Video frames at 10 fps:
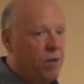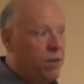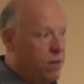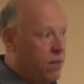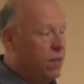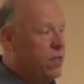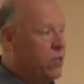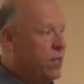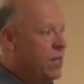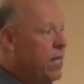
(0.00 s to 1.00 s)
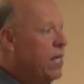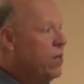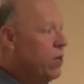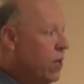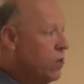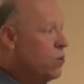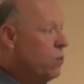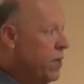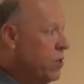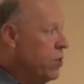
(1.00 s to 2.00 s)
but listen, he knows
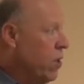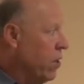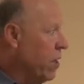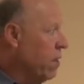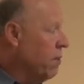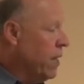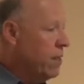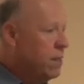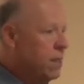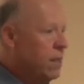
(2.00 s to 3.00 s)
what he's talking about.